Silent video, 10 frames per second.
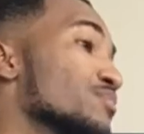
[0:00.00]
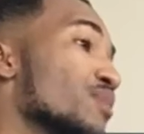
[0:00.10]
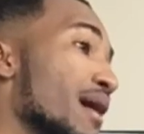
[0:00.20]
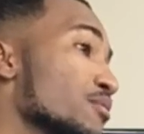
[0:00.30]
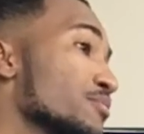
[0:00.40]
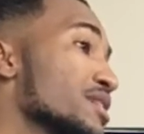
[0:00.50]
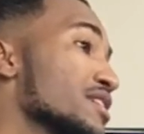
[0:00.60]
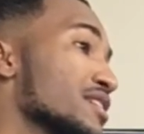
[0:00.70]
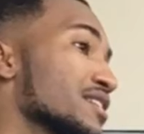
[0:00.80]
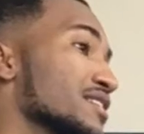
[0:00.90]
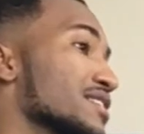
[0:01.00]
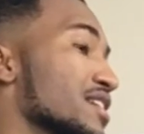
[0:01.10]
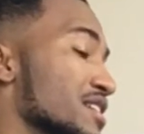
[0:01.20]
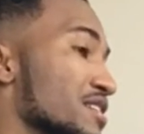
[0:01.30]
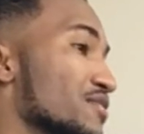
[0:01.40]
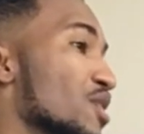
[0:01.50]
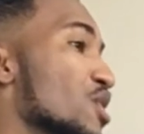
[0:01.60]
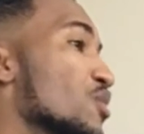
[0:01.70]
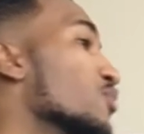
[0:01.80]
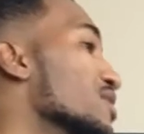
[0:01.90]
probably because of
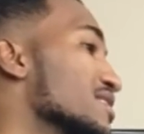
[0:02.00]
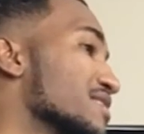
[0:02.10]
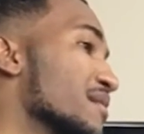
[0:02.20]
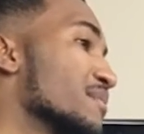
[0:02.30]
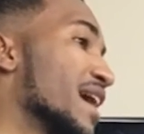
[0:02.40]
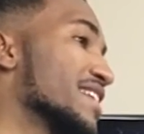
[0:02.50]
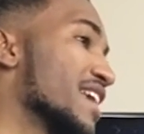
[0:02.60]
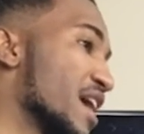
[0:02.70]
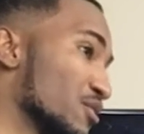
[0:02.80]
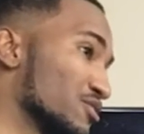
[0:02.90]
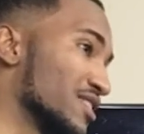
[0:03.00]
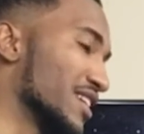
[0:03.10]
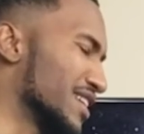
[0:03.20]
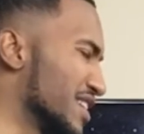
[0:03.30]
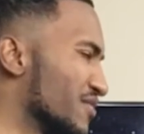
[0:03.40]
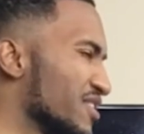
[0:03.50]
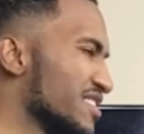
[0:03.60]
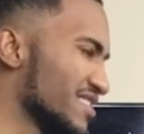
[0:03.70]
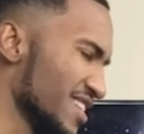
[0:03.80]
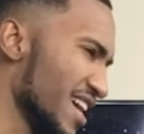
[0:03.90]
what somebody else did. And if
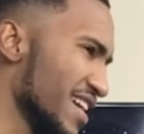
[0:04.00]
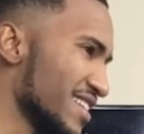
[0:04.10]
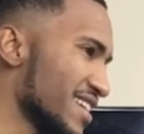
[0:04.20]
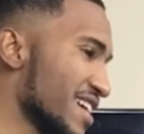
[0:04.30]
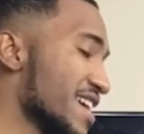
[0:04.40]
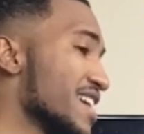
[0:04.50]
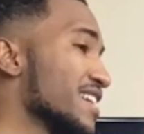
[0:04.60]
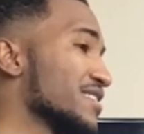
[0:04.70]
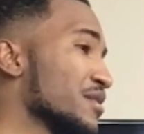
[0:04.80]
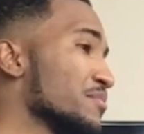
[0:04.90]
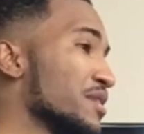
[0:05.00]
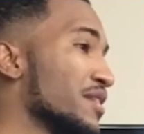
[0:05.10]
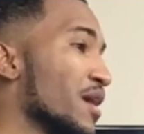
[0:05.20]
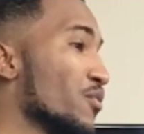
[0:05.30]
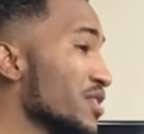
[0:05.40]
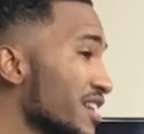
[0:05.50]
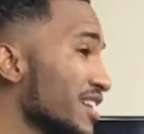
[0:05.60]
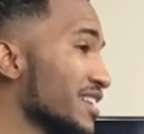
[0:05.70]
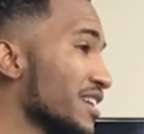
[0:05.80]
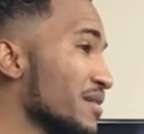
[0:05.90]
it's not, it's something that we could
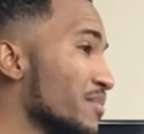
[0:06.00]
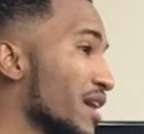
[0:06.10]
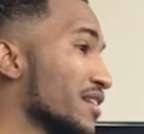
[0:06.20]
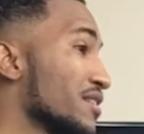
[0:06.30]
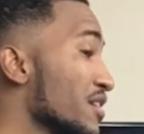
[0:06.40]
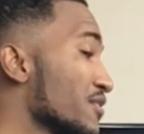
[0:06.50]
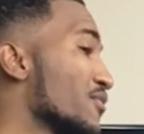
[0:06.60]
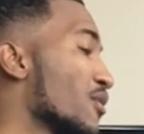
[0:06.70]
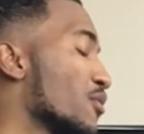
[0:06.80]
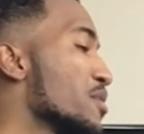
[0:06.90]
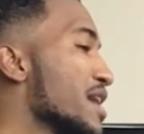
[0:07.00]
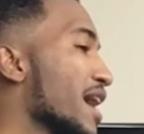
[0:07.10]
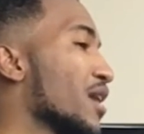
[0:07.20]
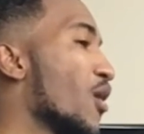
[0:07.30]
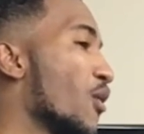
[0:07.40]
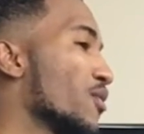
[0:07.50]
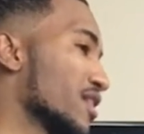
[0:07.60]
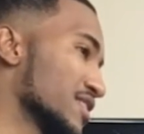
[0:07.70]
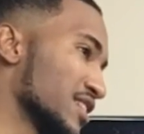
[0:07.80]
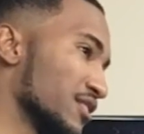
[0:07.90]
have did better. Therefore, we got to hold
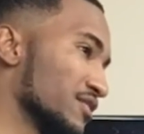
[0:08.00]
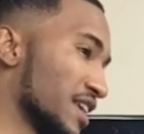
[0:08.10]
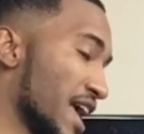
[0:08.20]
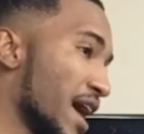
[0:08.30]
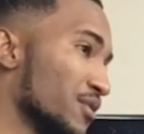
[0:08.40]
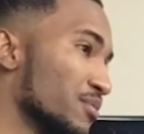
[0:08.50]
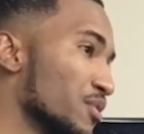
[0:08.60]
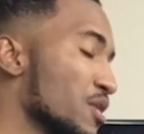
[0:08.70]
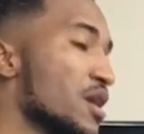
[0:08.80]
ourselves accountable.